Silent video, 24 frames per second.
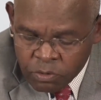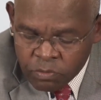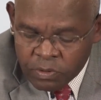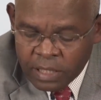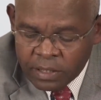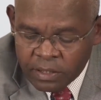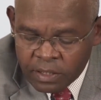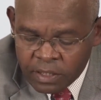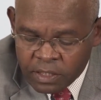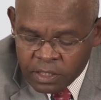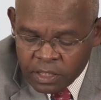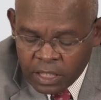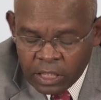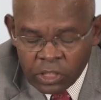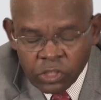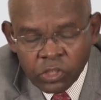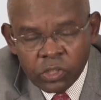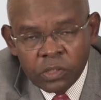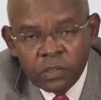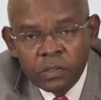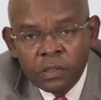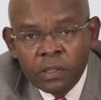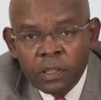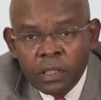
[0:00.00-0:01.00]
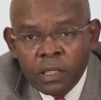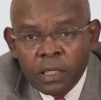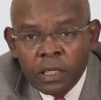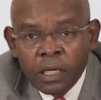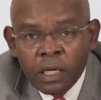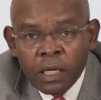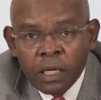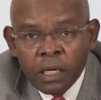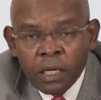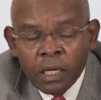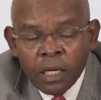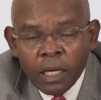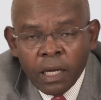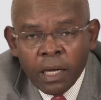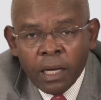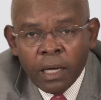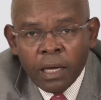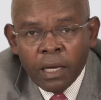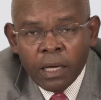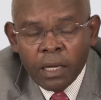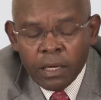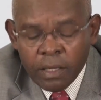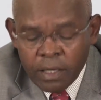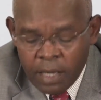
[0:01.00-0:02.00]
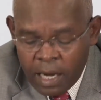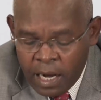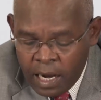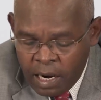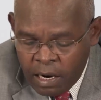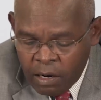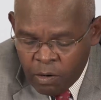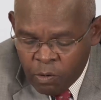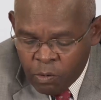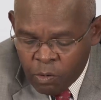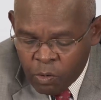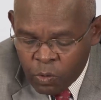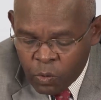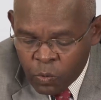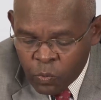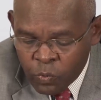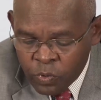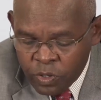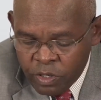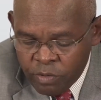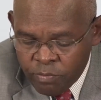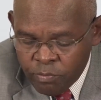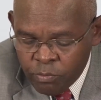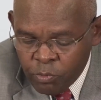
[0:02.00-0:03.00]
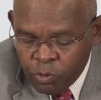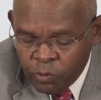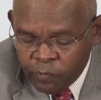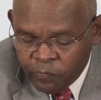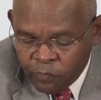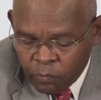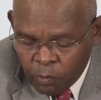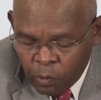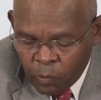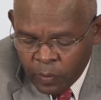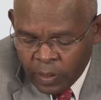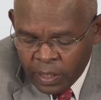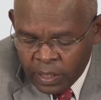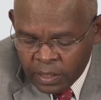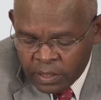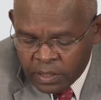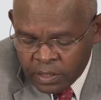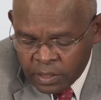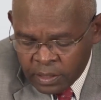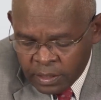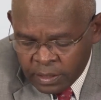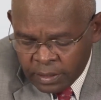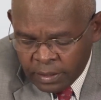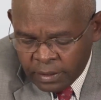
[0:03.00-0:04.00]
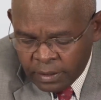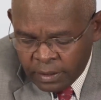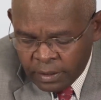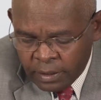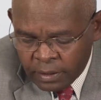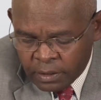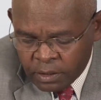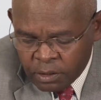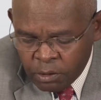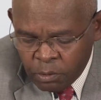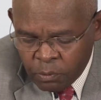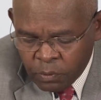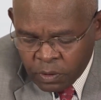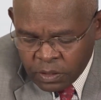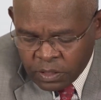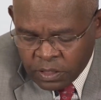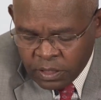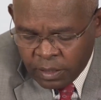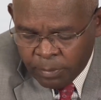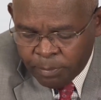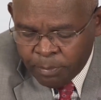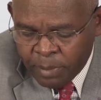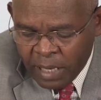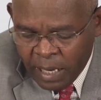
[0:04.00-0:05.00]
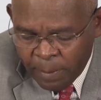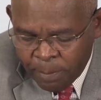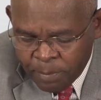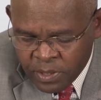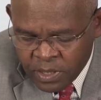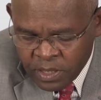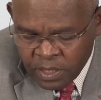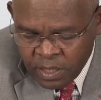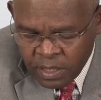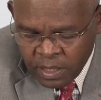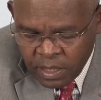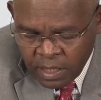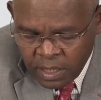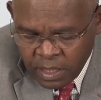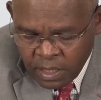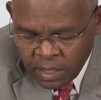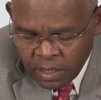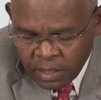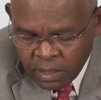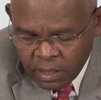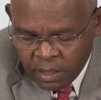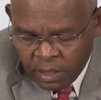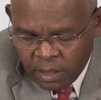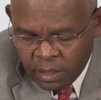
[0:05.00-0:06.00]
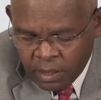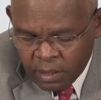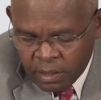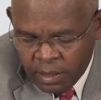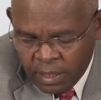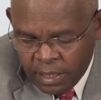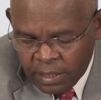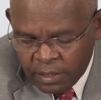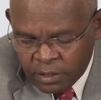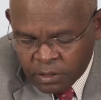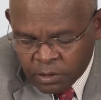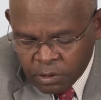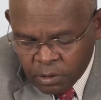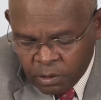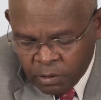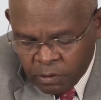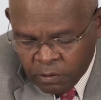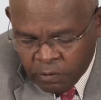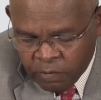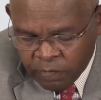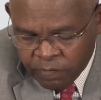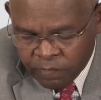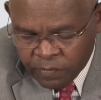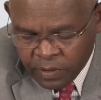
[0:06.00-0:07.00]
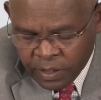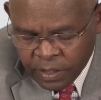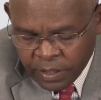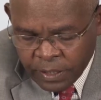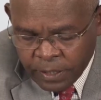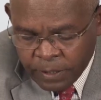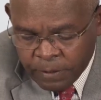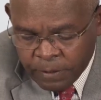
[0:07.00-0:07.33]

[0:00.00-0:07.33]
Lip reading: that discussion and how we move forward towards a PAPS in light of